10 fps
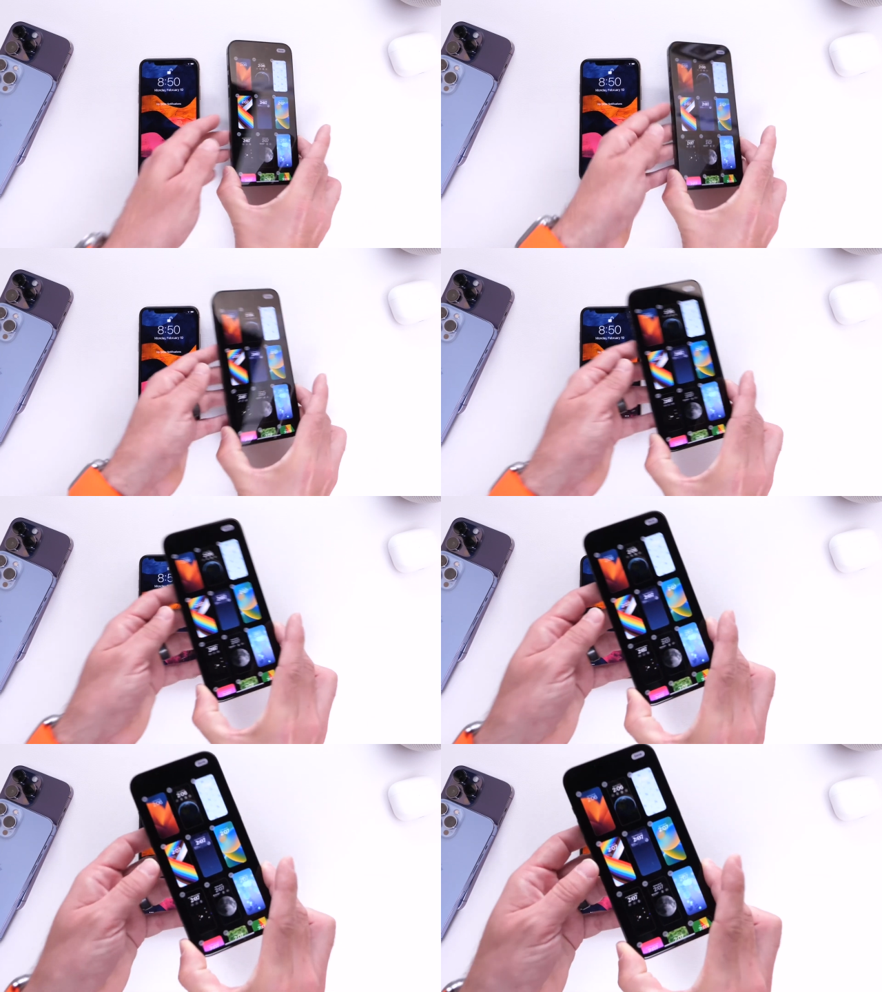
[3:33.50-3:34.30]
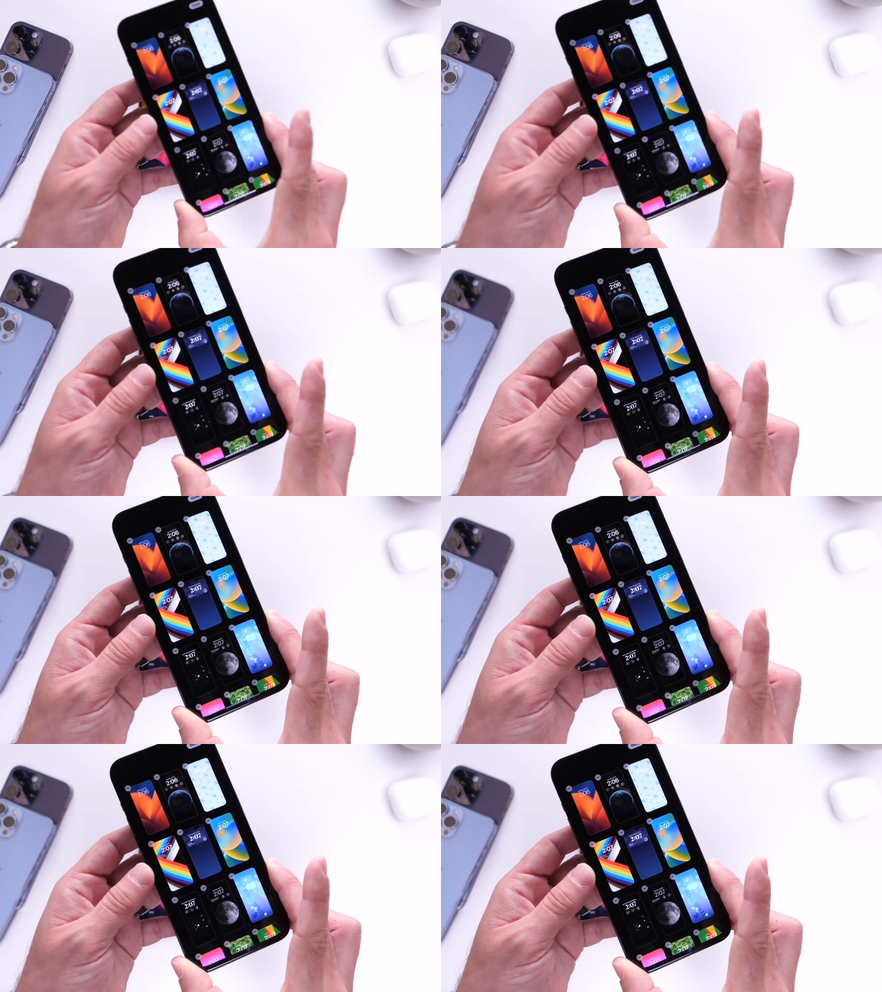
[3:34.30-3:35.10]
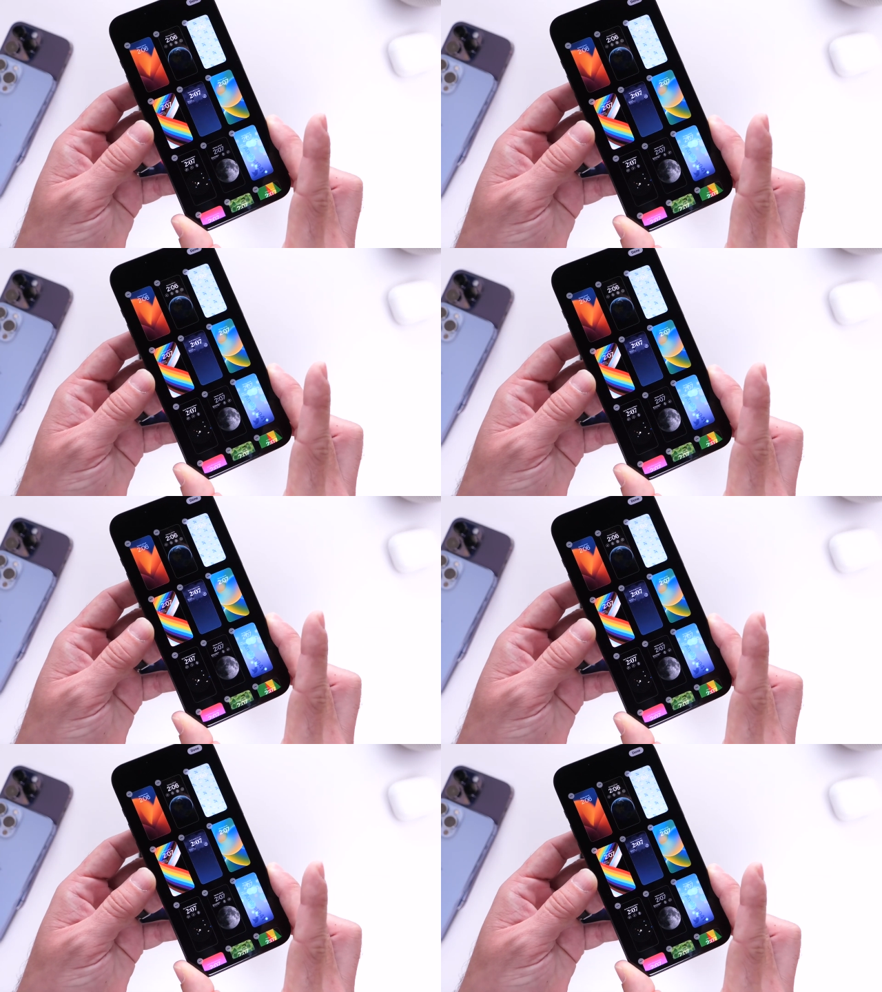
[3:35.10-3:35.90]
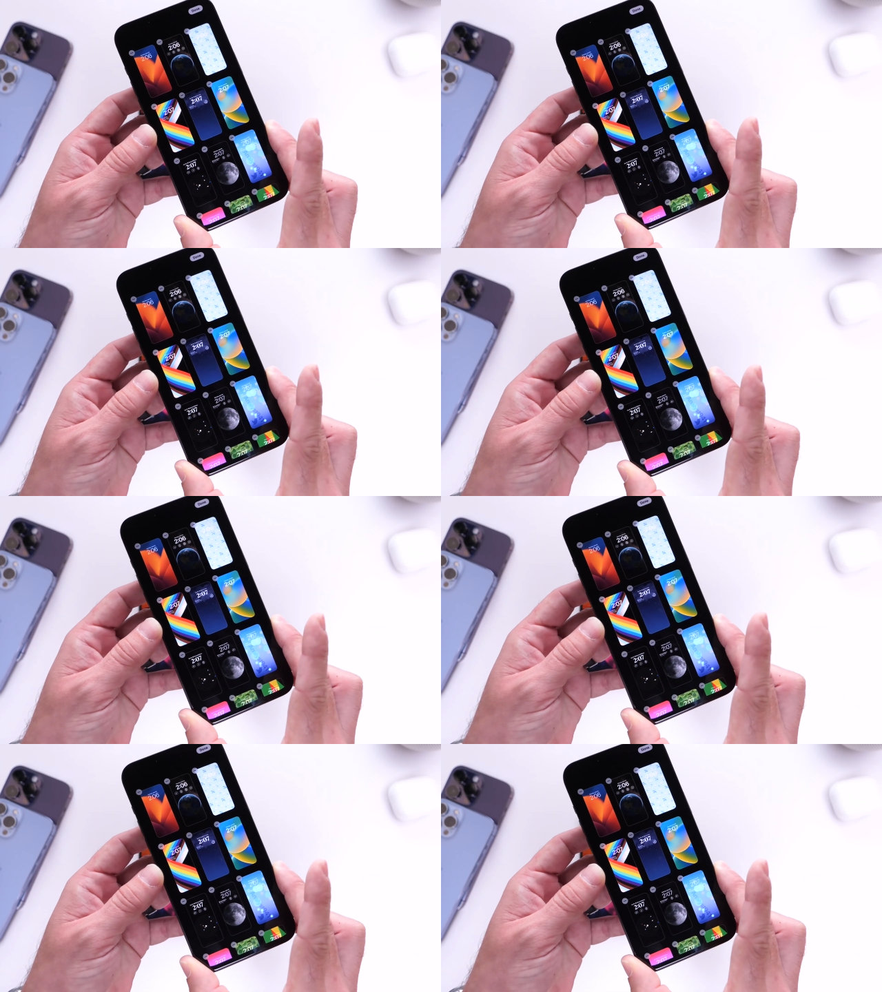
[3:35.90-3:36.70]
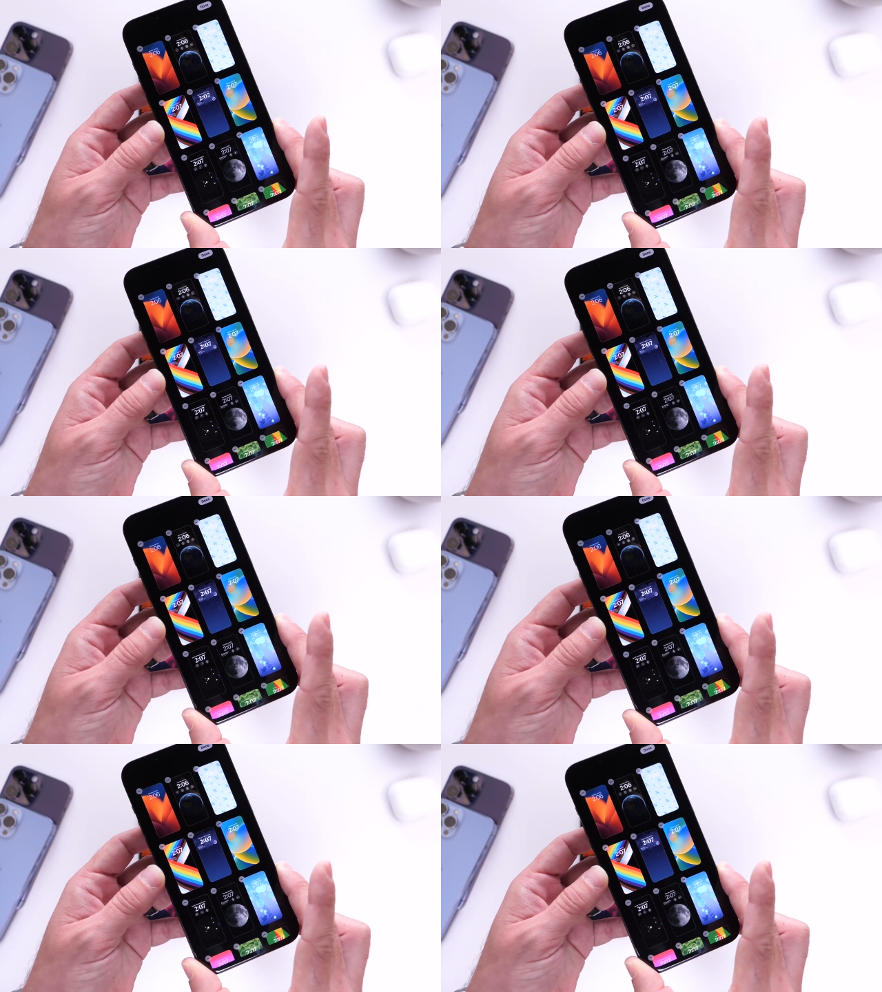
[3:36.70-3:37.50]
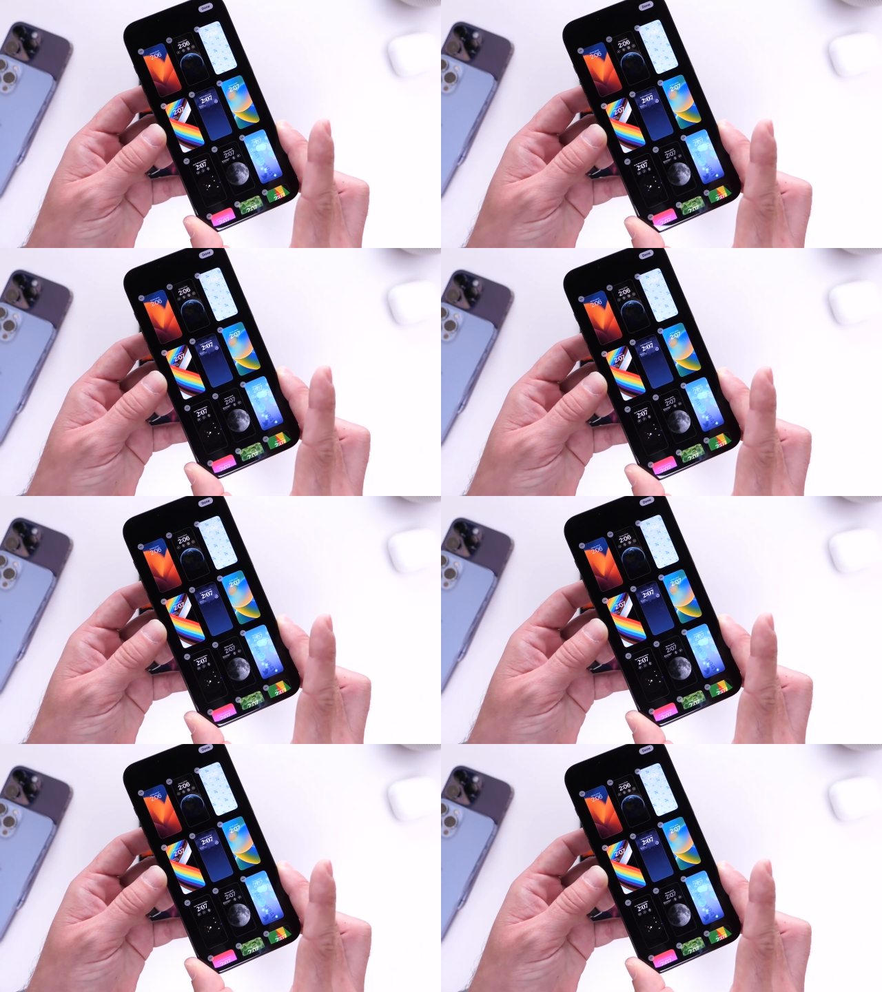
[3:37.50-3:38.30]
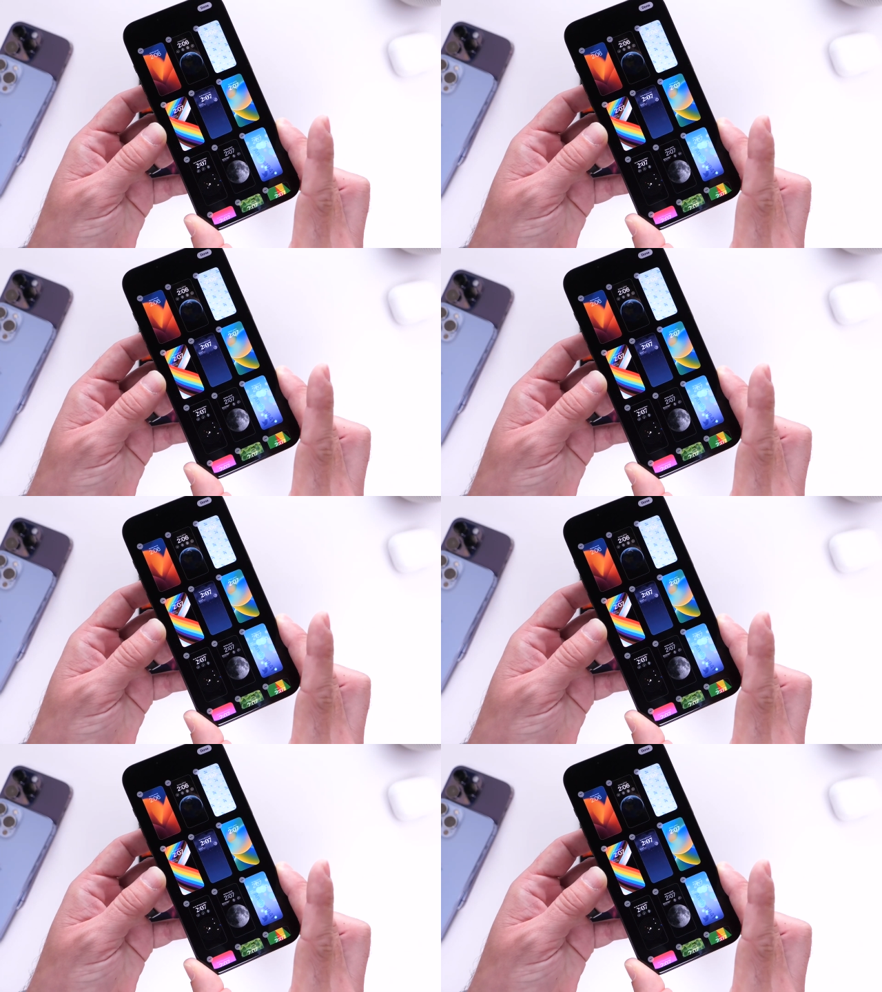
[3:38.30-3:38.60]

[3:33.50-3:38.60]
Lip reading: [unreadable: no face in view]